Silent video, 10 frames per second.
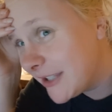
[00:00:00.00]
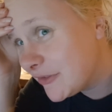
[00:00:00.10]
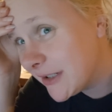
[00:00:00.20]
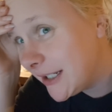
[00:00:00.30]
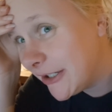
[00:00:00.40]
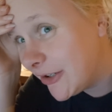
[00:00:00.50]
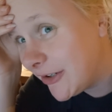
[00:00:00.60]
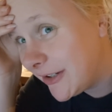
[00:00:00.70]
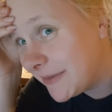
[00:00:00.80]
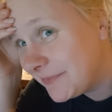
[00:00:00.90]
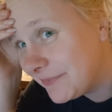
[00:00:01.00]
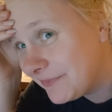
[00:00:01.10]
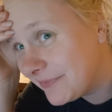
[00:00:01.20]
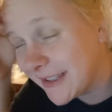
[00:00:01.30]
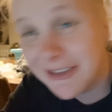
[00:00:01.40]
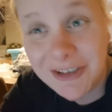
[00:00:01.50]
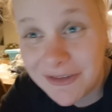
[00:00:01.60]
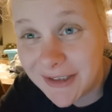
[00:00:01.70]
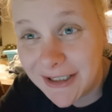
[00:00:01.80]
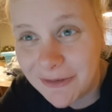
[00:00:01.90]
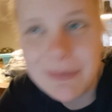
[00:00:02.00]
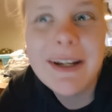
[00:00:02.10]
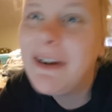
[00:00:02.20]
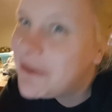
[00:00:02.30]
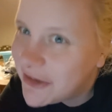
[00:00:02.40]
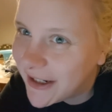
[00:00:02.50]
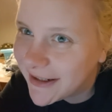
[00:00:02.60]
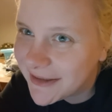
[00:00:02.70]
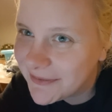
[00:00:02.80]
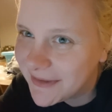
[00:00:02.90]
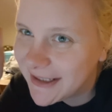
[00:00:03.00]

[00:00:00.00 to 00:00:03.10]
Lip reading: It's really good. It's just really good, but I'll check.